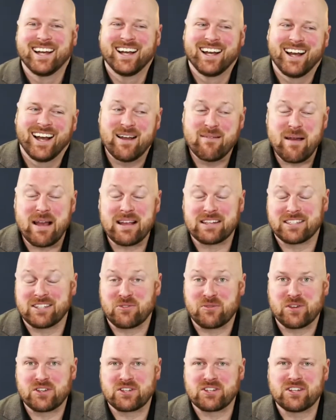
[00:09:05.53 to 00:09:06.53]
I'm asking
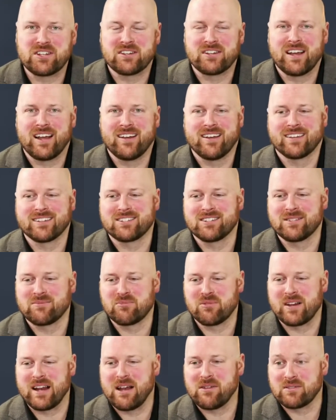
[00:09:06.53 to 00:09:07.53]
Christian here how I should
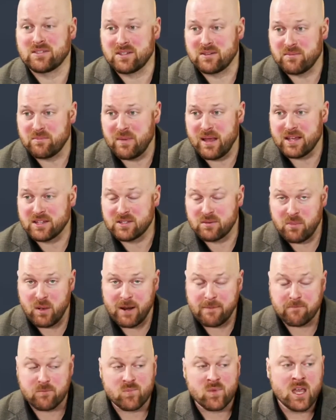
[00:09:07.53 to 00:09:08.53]
pronounce it best. But,
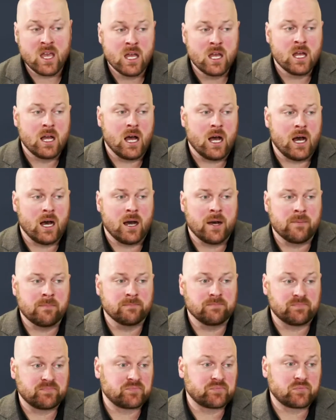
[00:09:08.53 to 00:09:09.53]

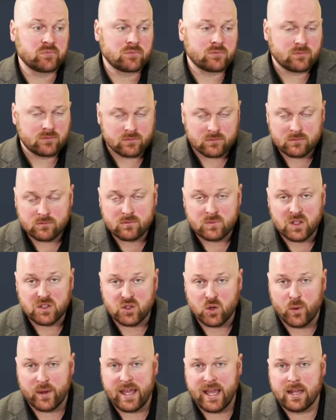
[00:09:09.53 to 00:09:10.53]

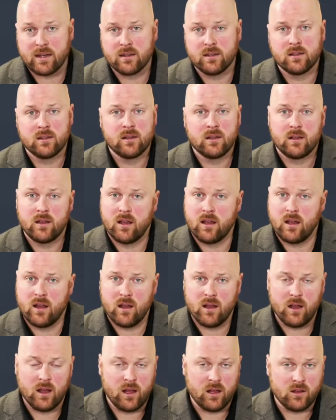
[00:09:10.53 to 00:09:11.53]
so again,
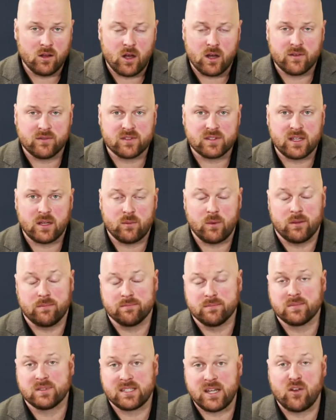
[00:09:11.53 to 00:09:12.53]
a lot of
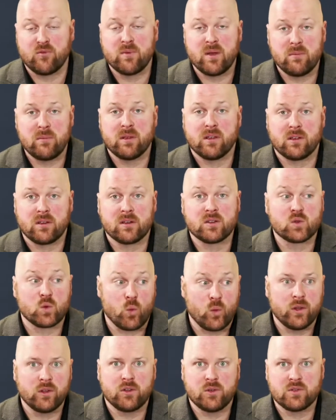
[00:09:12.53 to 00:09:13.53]
self-made millionaires
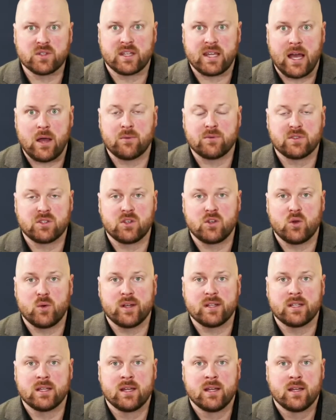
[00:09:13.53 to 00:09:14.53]
will use accountants to do it.
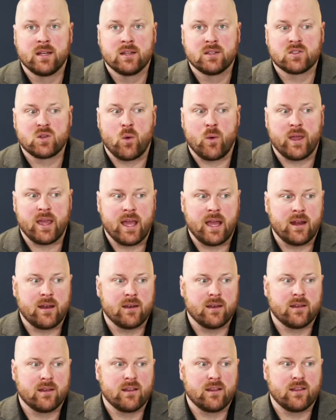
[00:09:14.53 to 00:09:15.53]
So again,
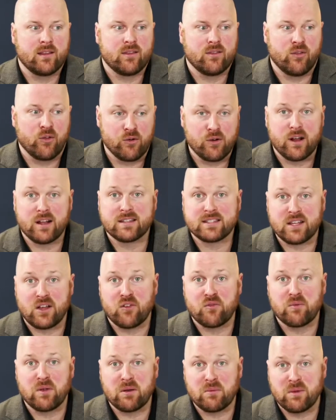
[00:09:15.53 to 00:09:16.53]
they're not
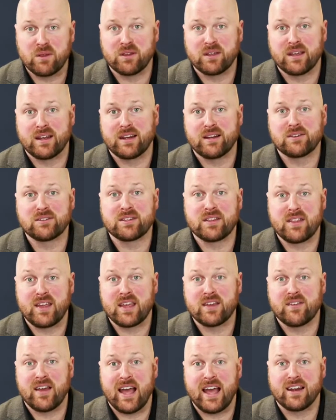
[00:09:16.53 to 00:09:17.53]
self-made millionaires. They
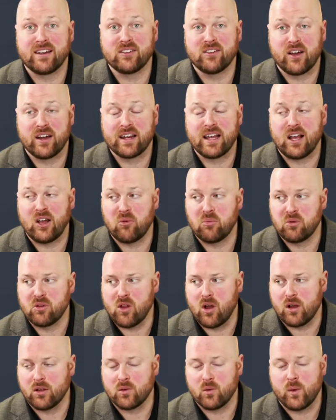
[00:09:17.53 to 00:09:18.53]
have had a lot of help
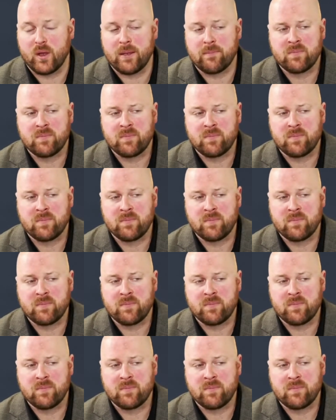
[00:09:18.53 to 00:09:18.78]
along the way.